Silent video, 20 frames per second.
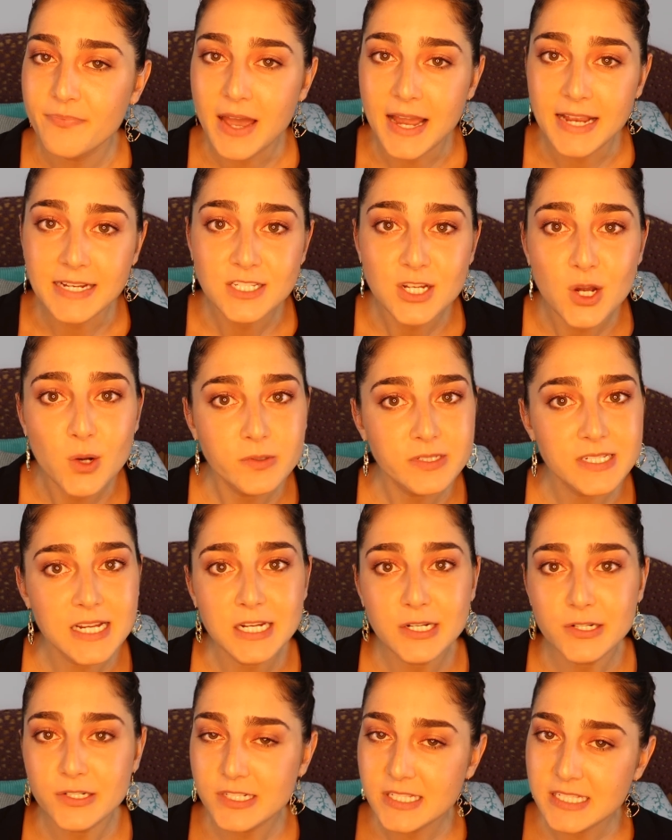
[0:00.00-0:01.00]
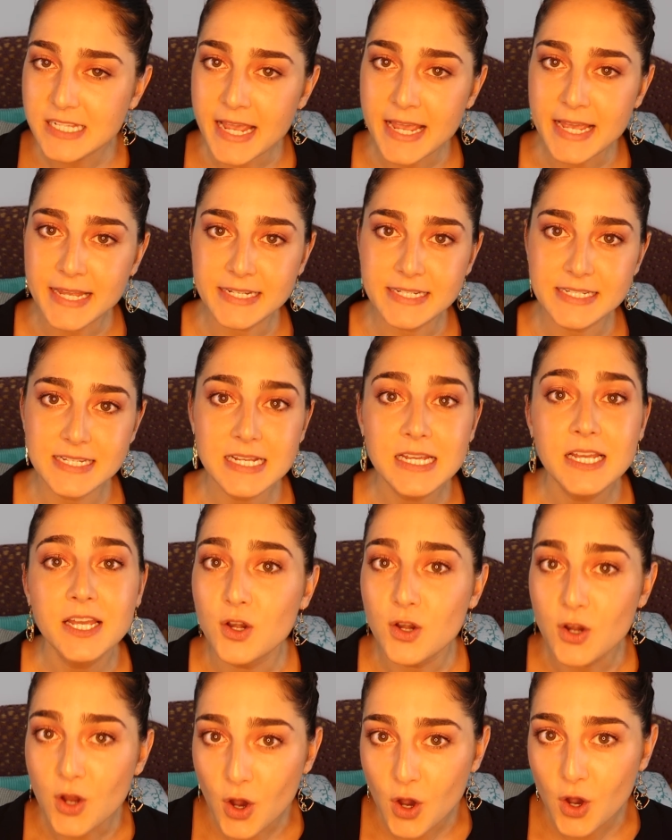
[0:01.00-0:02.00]
I don't understand.
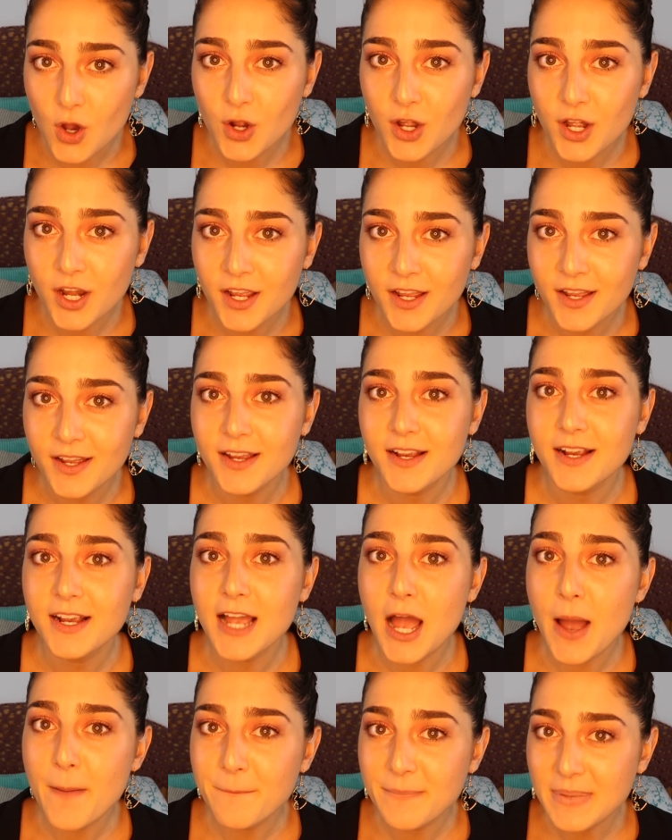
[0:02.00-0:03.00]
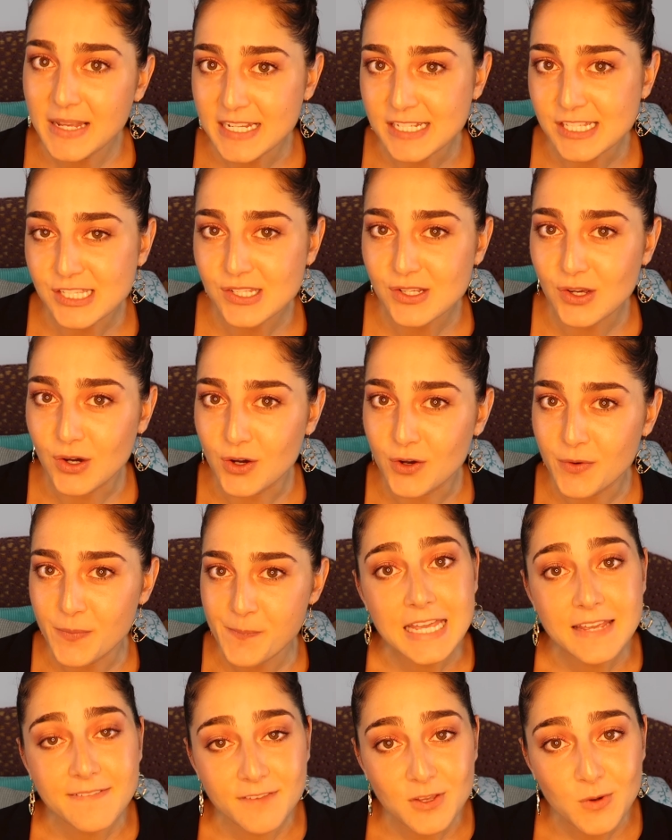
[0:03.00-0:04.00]
Non capisco.
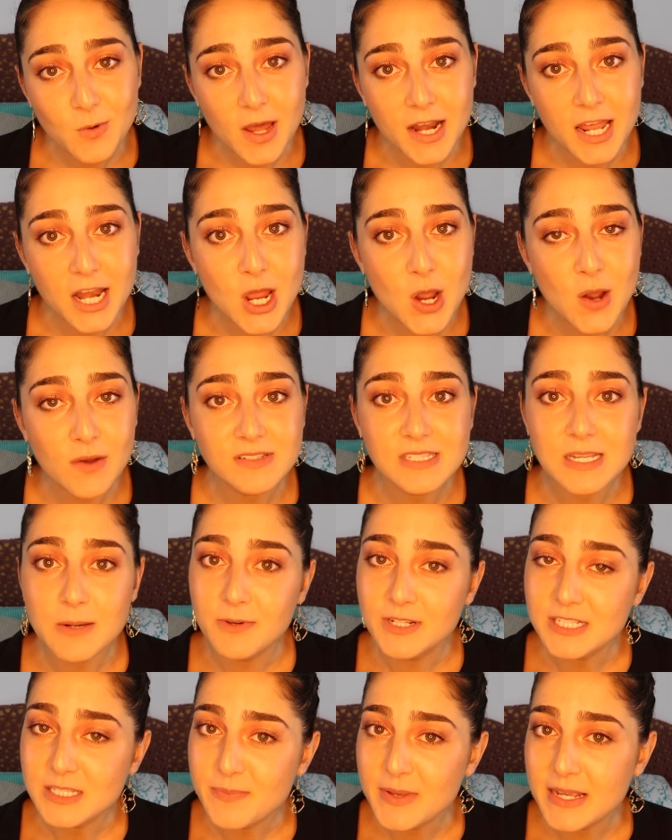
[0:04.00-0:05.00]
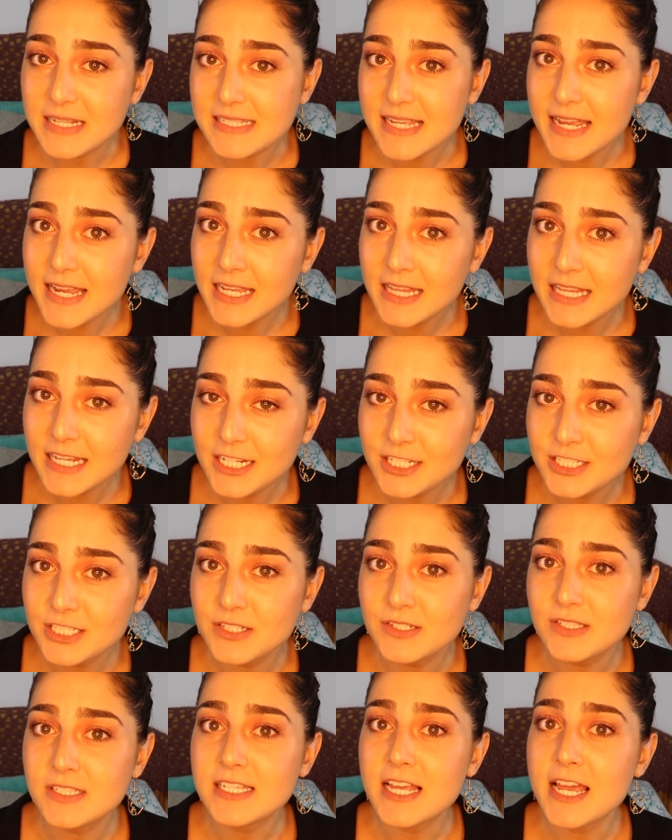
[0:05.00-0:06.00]
If you want to know if someone speaks English,
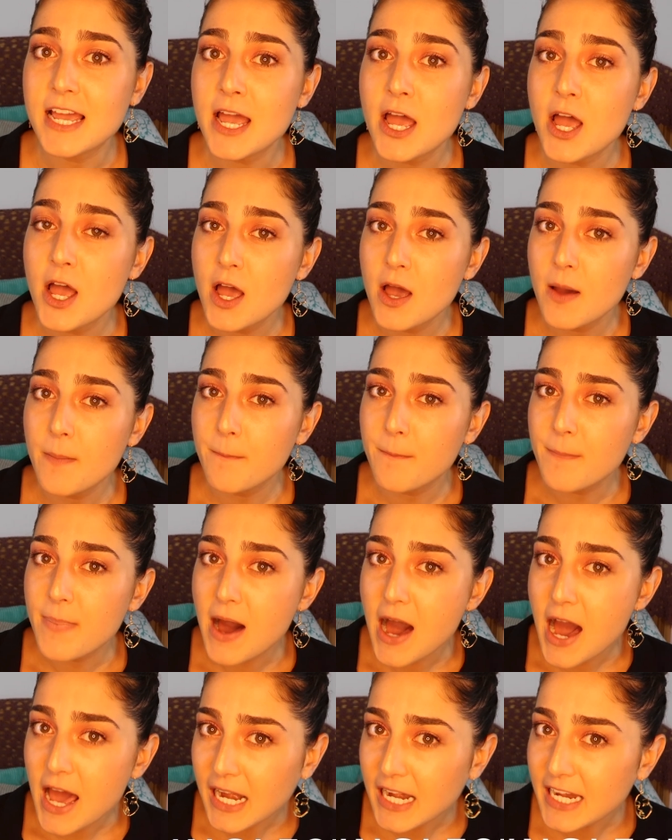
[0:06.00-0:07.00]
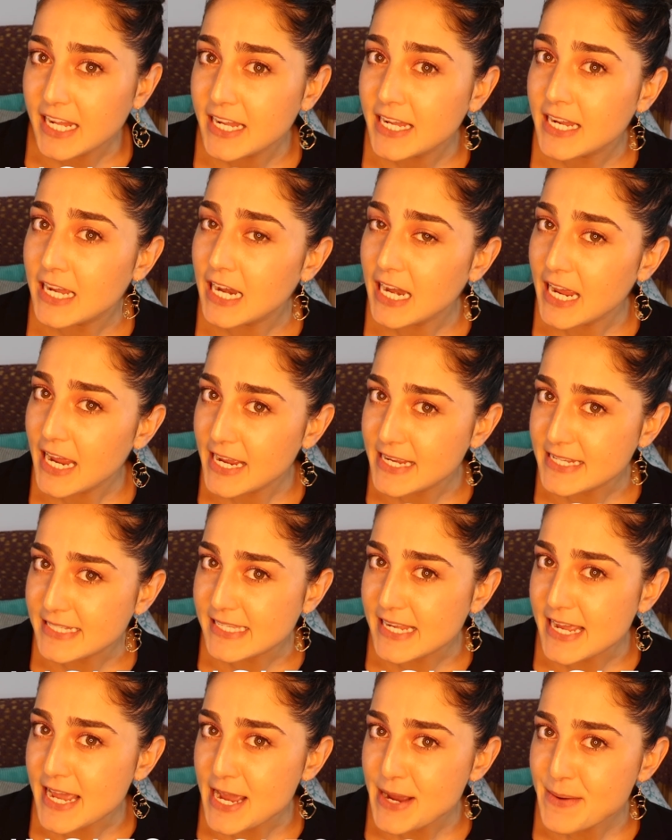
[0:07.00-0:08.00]
you'd say parli
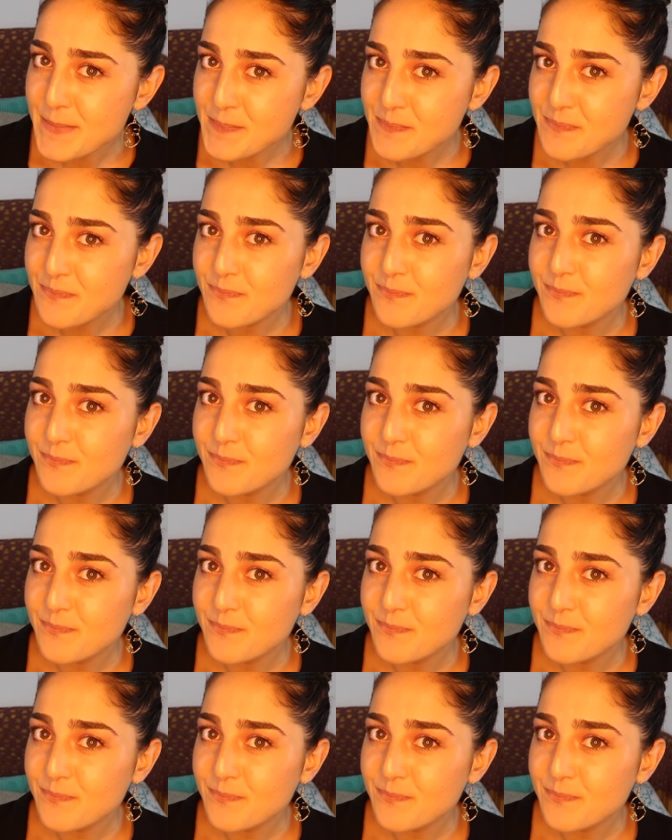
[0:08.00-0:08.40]
inglese.